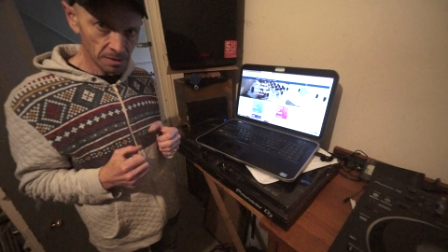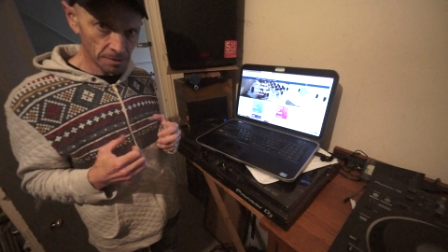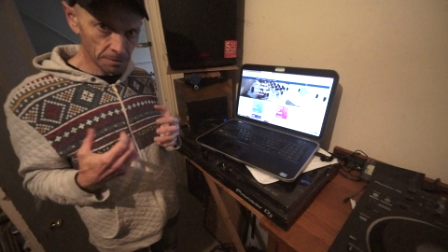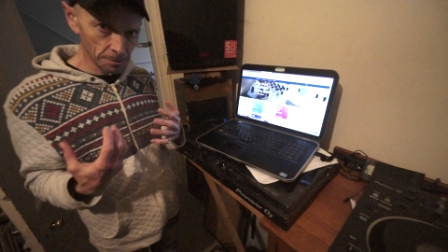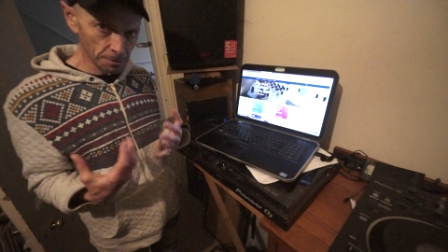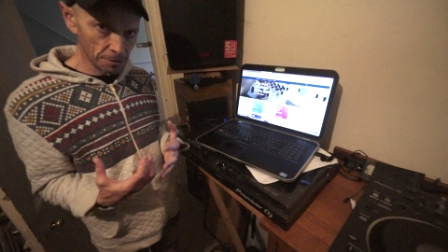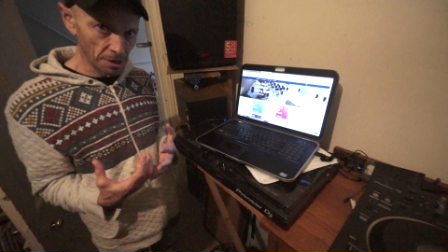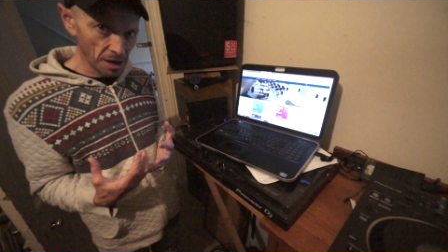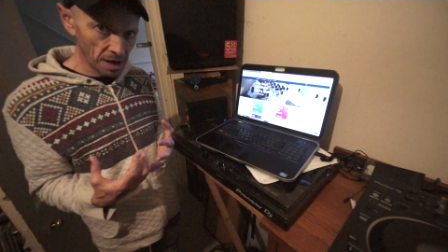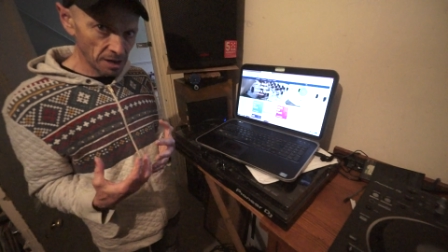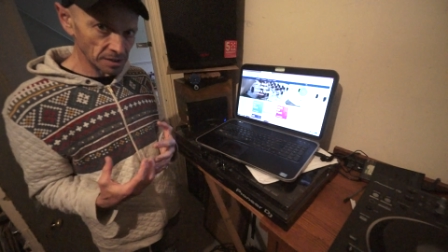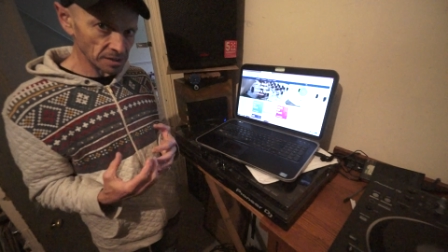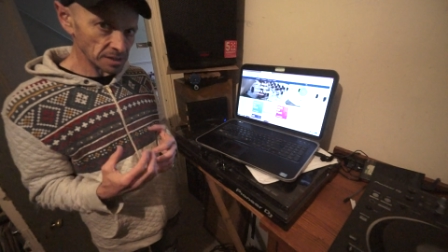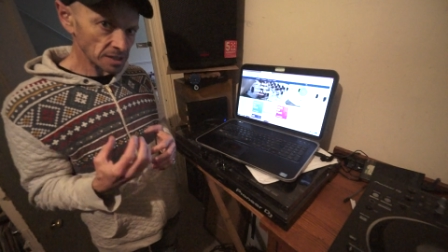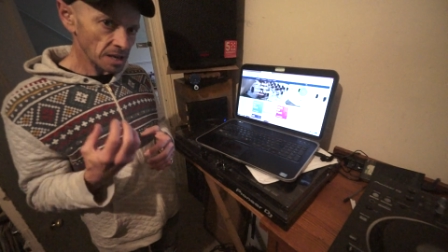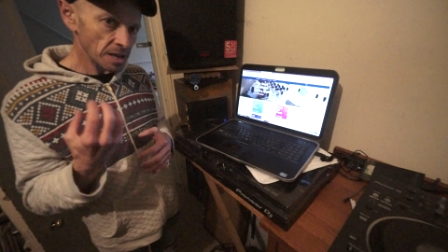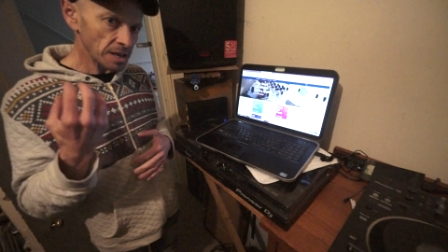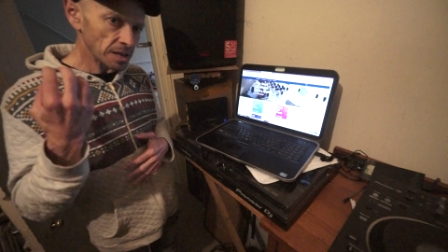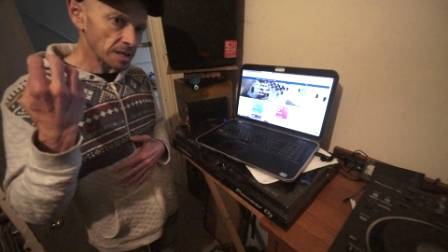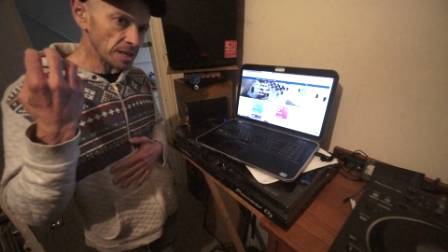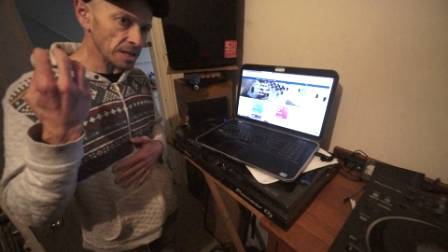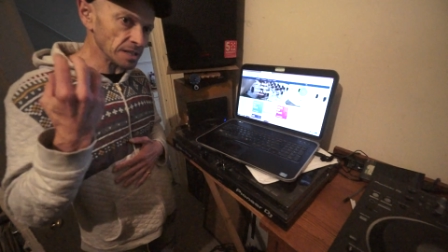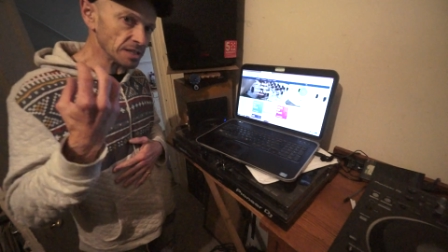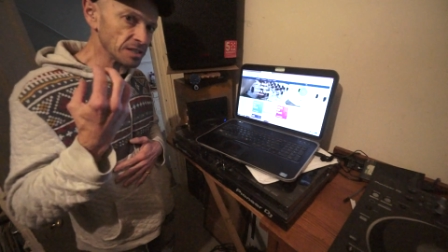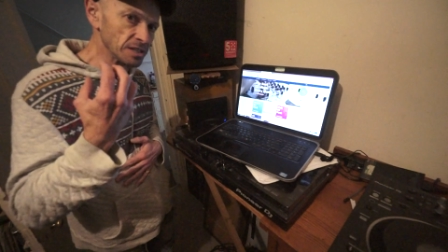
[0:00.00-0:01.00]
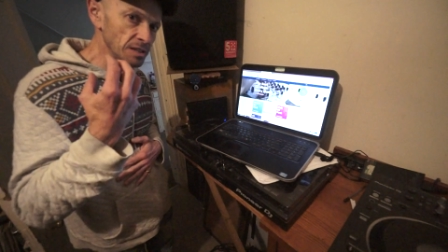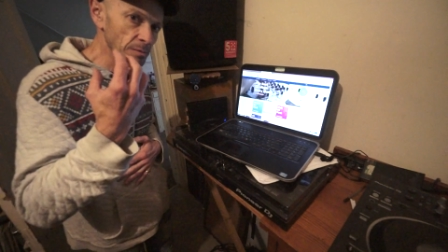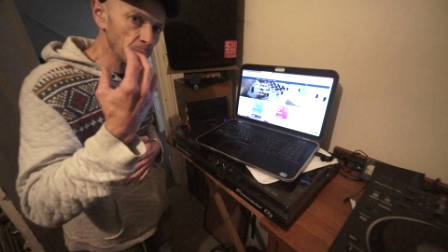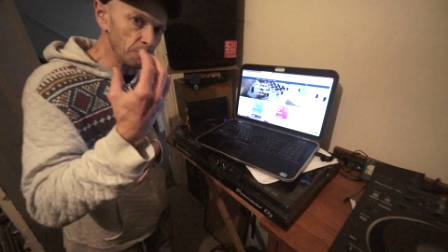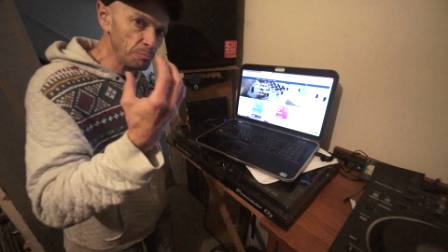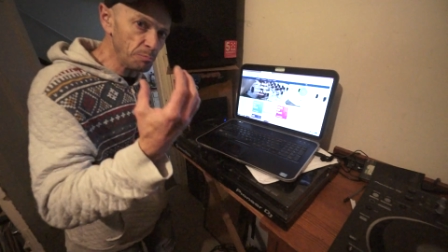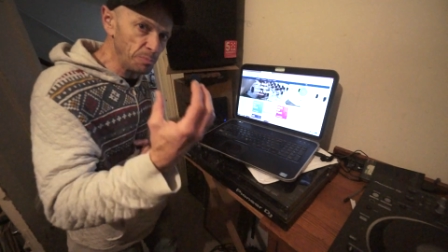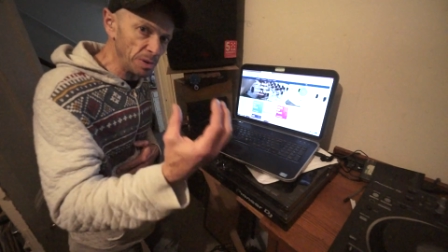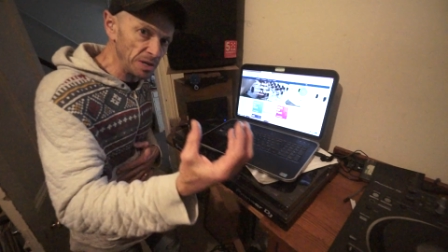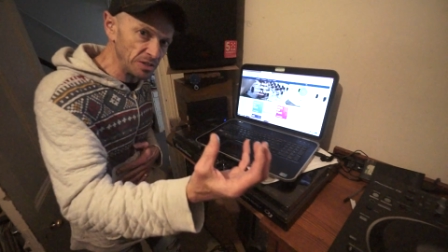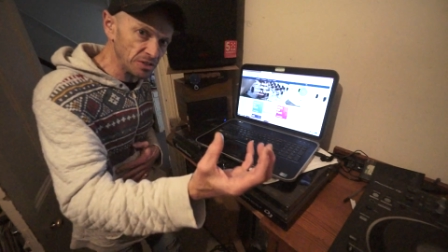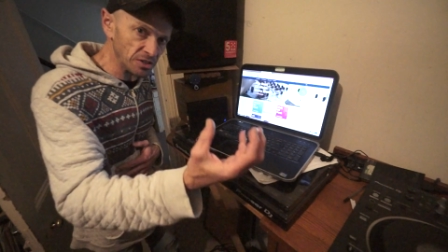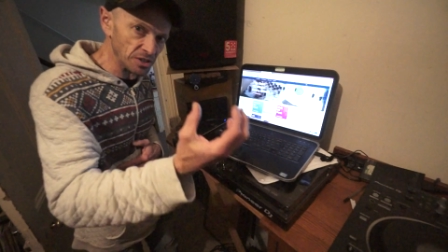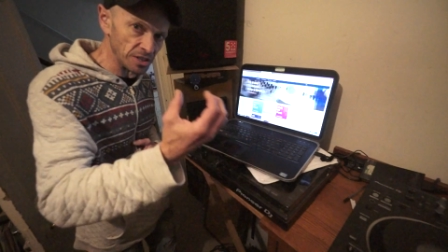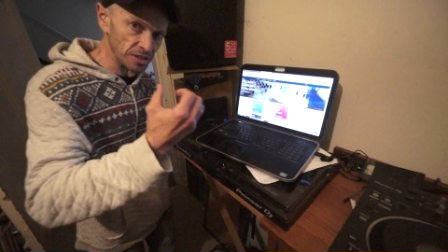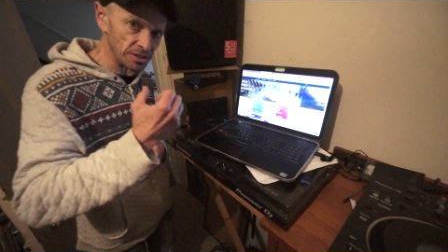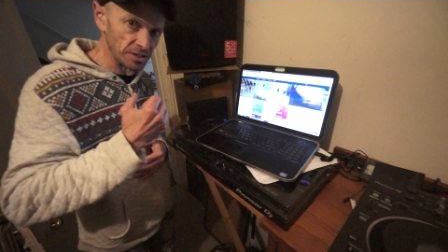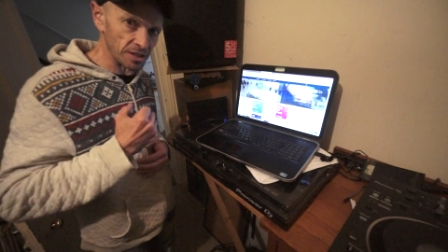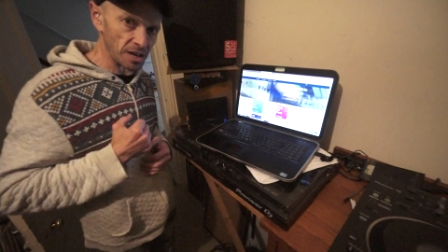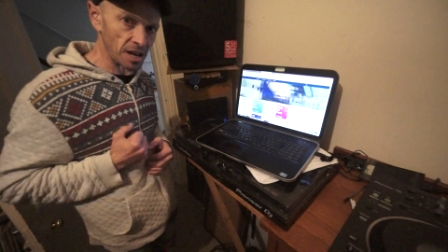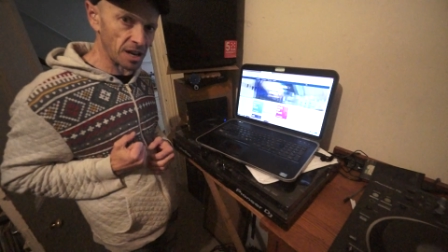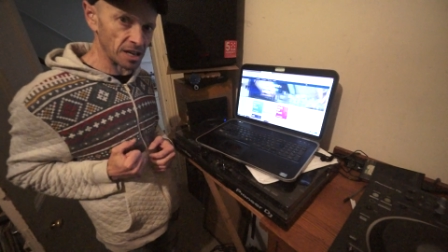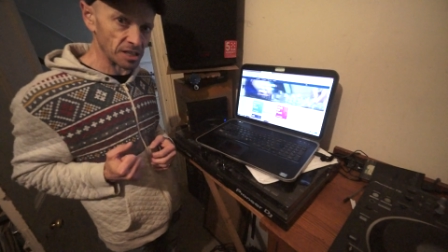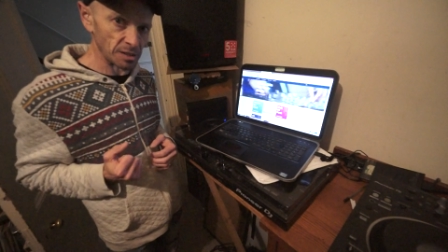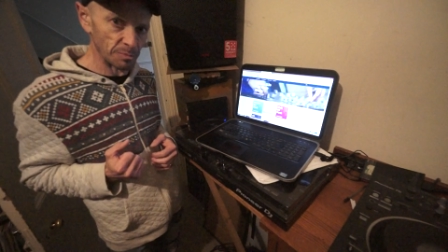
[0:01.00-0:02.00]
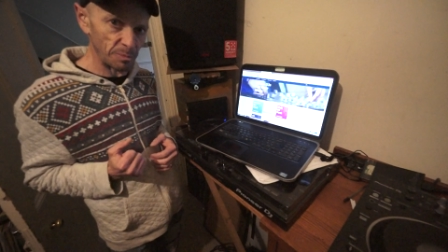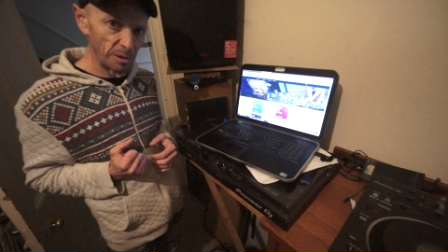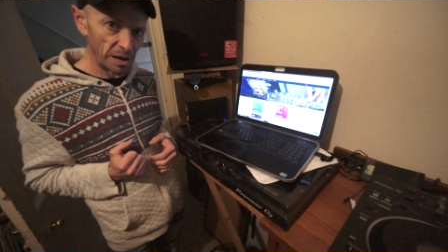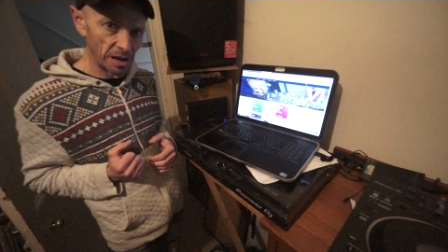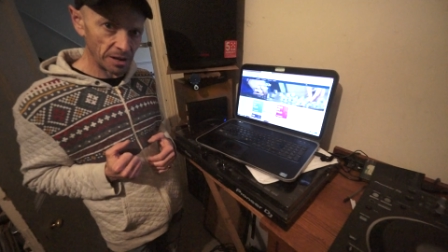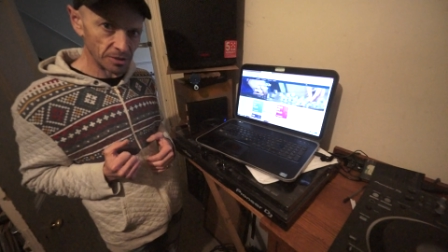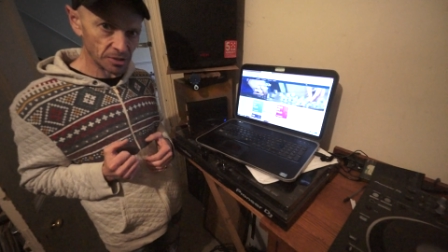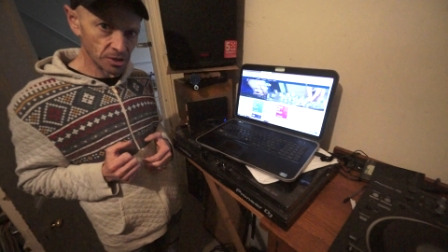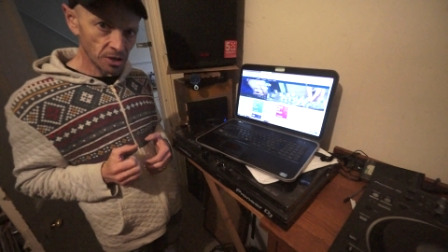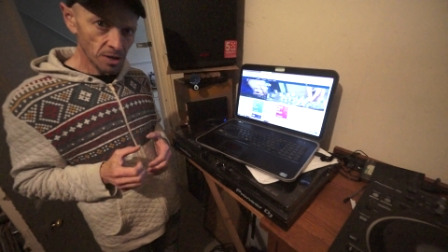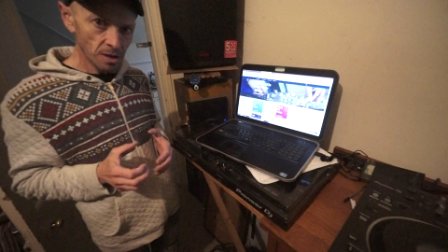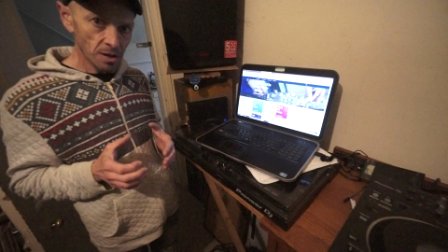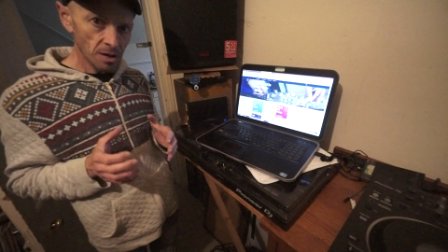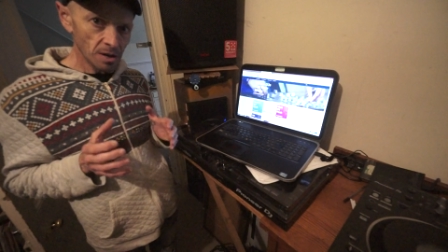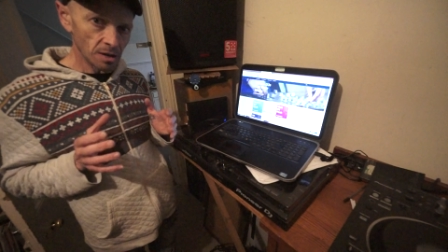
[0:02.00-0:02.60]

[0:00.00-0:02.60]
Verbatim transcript: That is the business aspect.